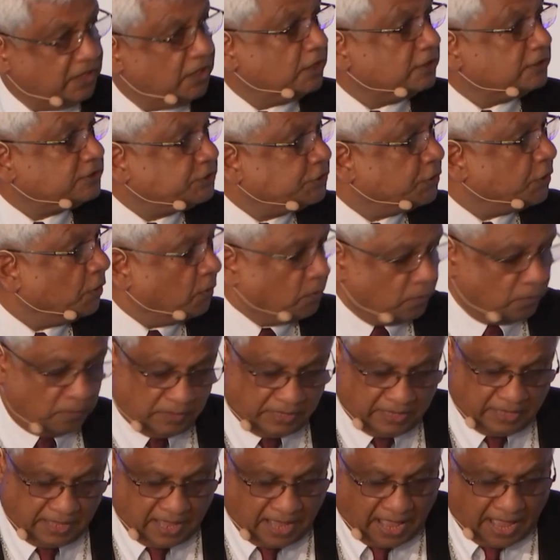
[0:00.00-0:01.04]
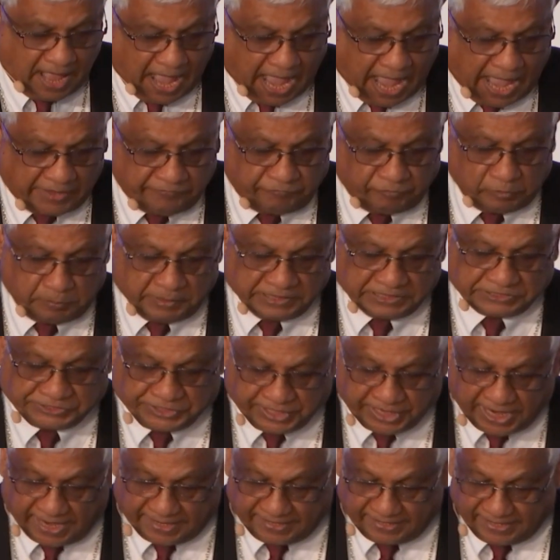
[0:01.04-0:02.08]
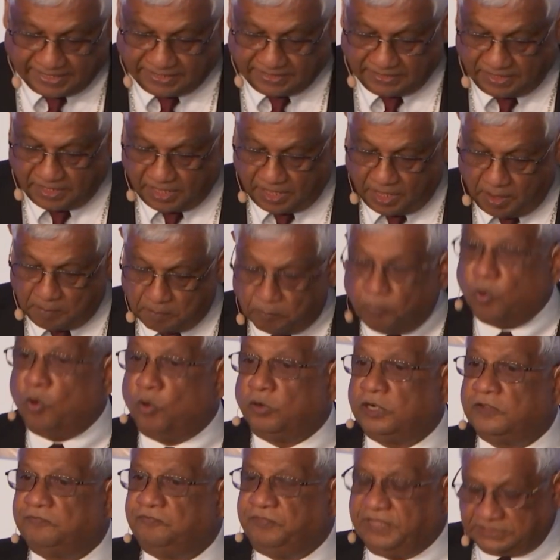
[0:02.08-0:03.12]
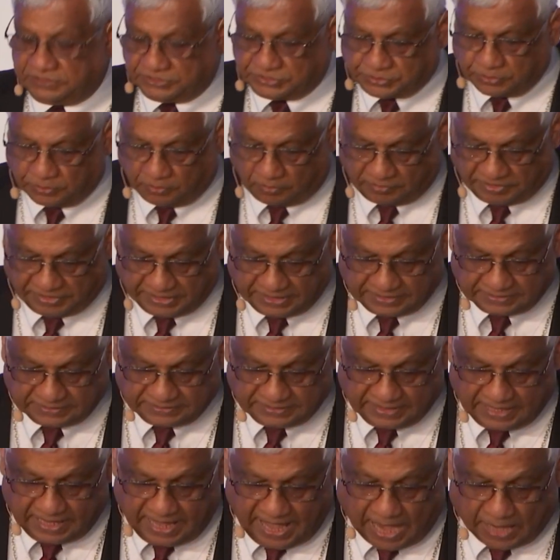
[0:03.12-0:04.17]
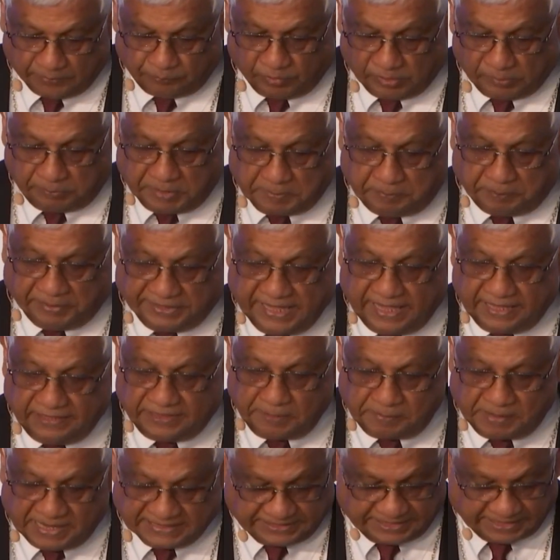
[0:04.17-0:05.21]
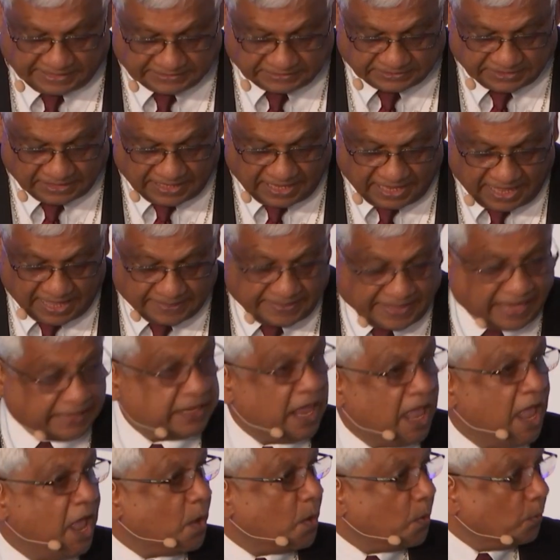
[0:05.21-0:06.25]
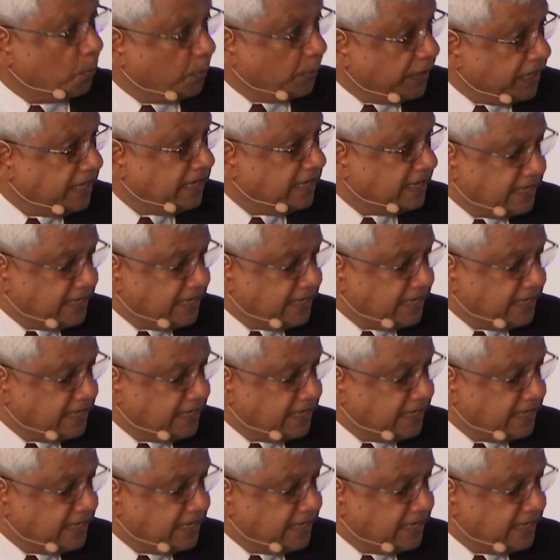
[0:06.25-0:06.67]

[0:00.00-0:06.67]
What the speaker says: So, I will be sharing more of these stories, and we'll be bringing the message that we